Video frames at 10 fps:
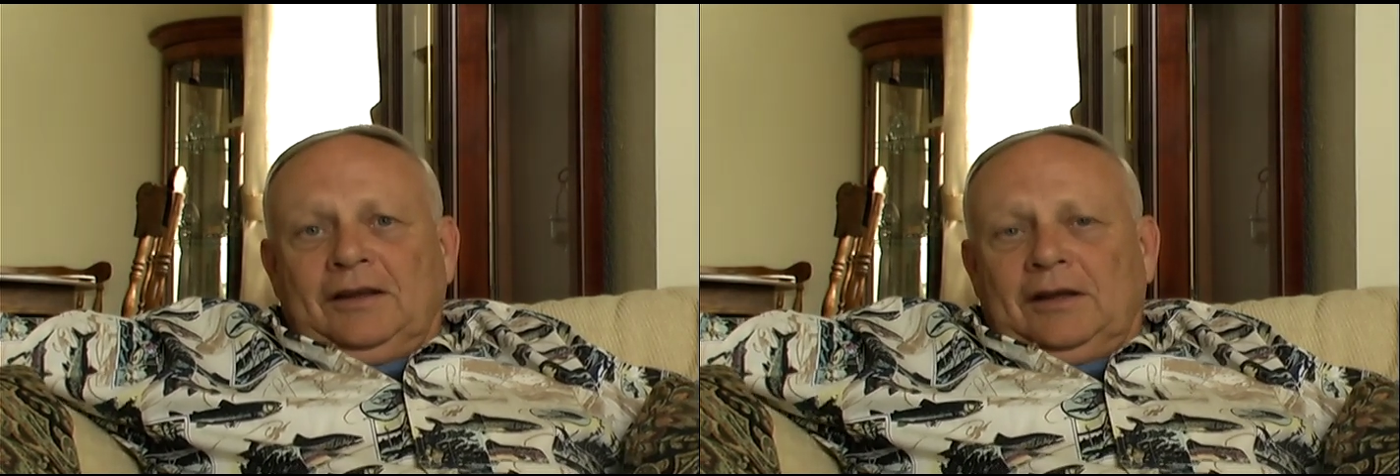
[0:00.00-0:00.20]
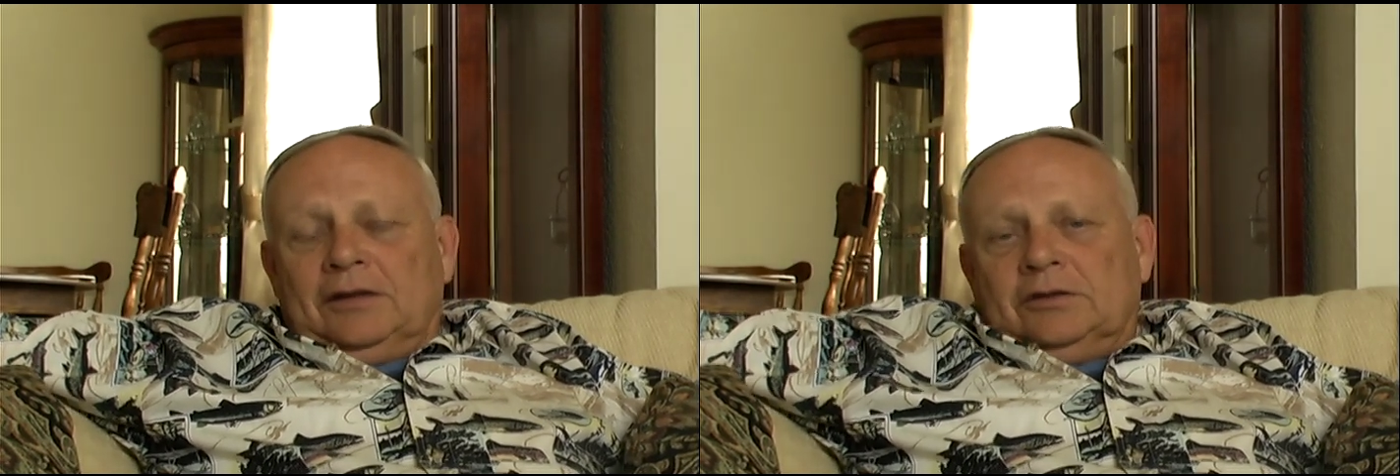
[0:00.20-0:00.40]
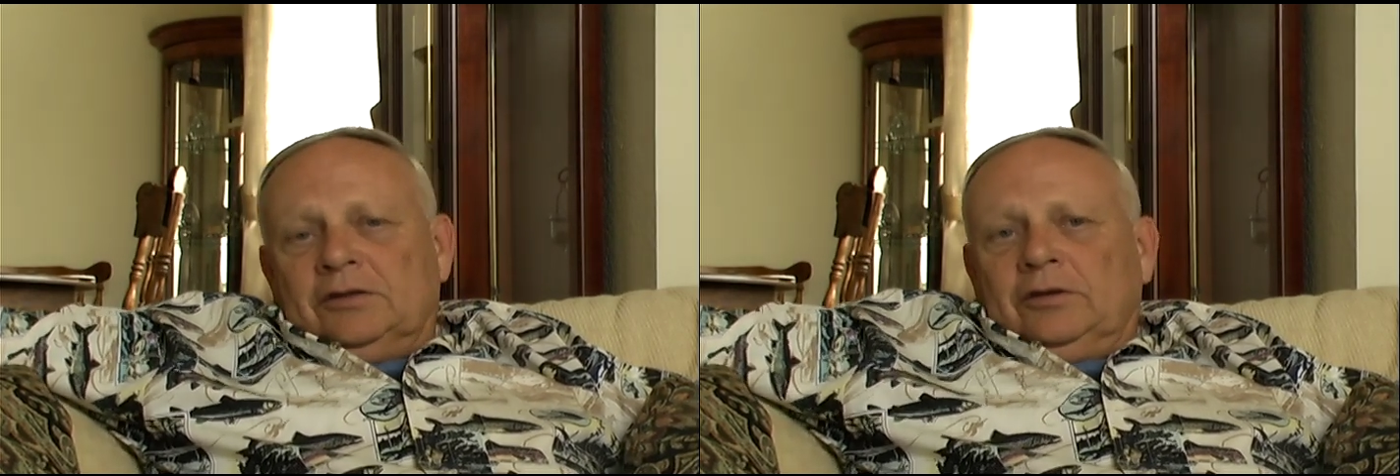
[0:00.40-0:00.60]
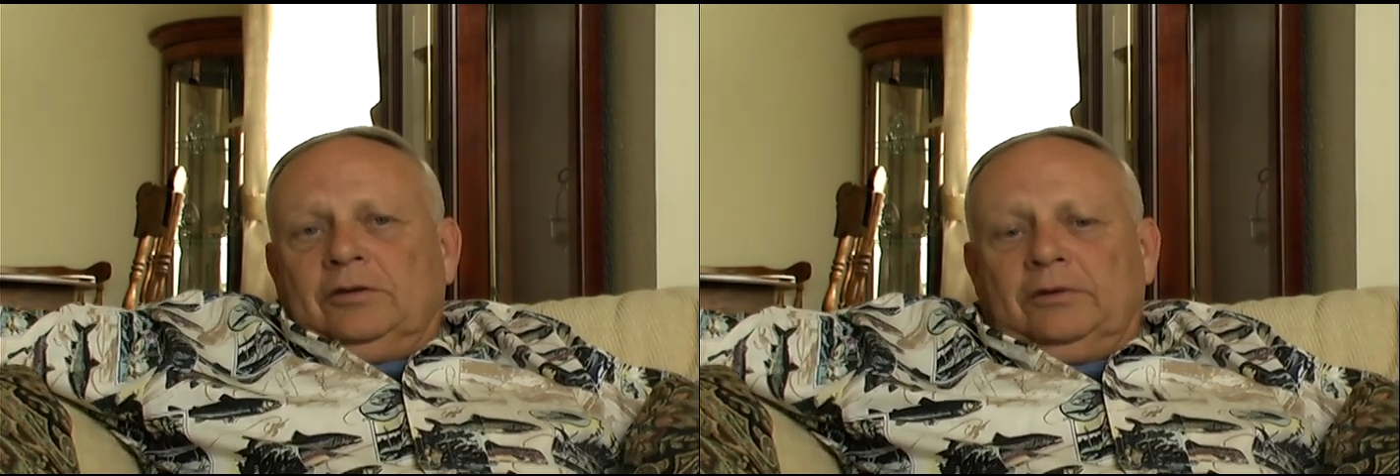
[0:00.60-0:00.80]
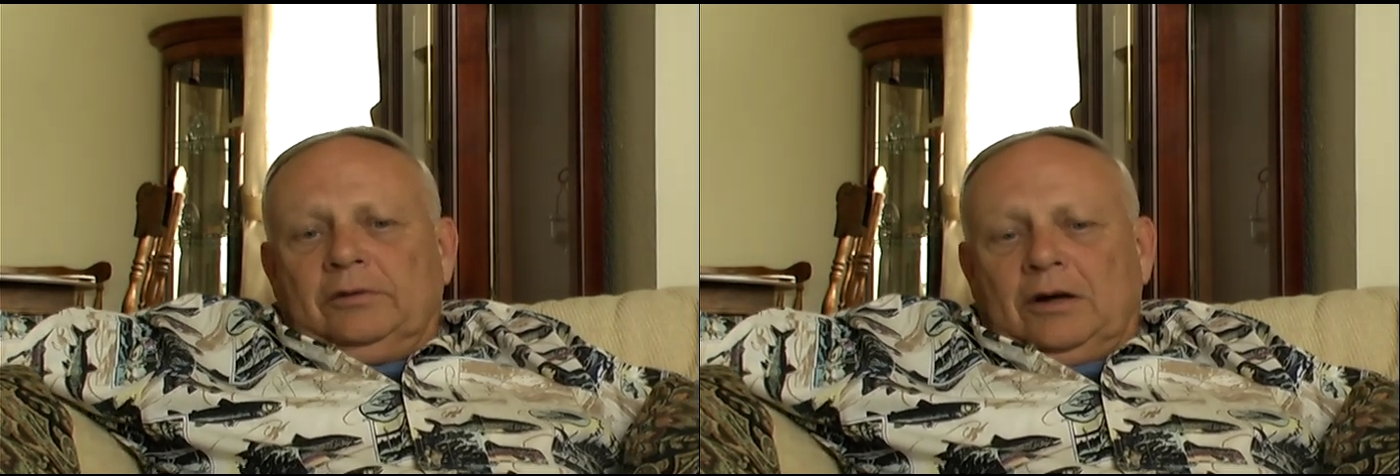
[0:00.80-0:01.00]
and
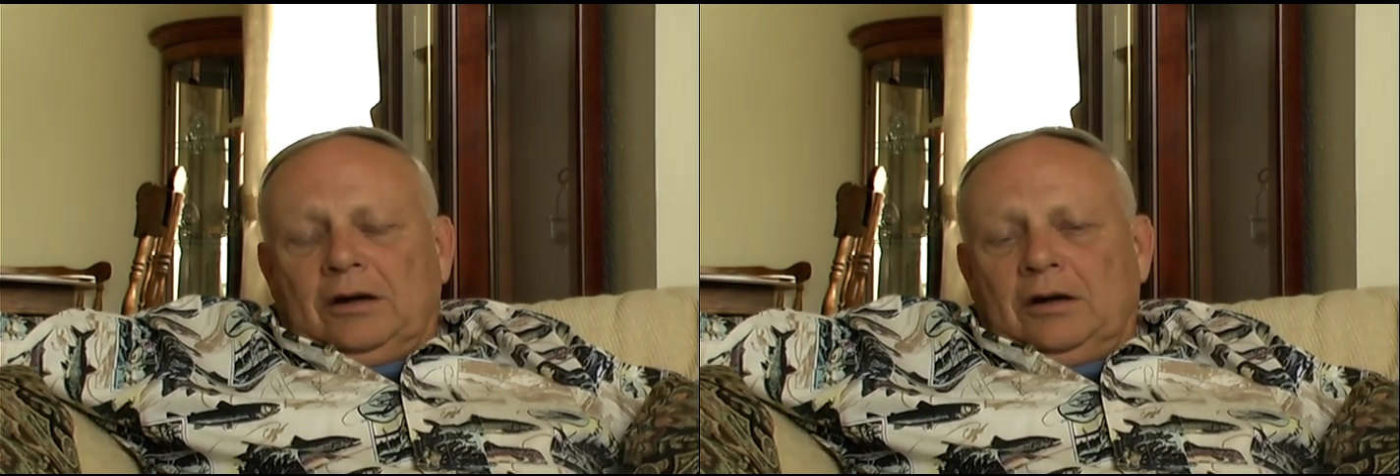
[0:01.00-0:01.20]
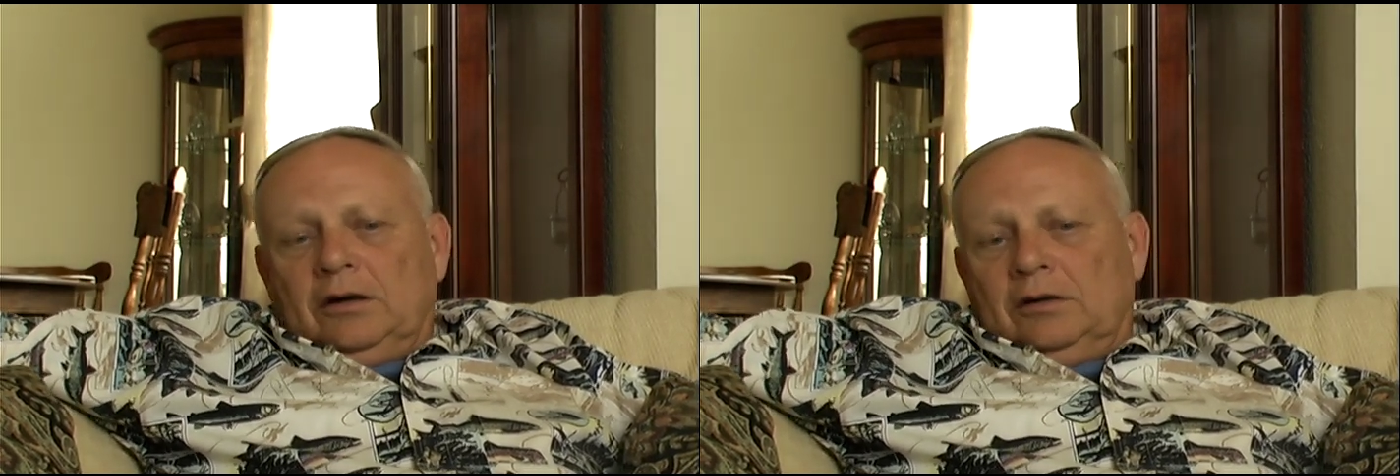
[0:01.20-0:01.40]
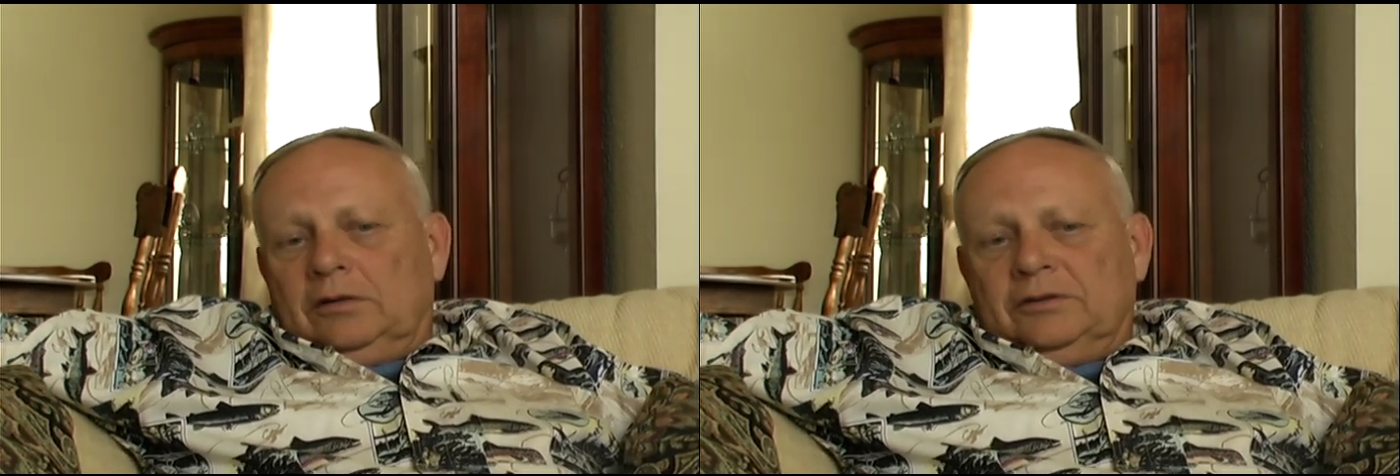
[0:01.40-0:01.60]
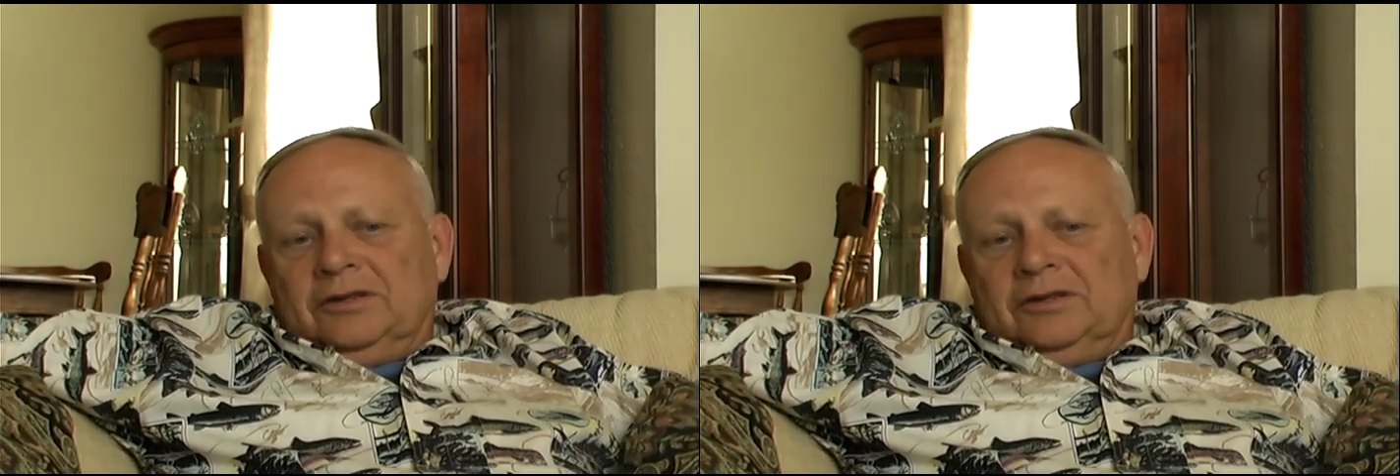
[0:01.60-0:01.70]
so our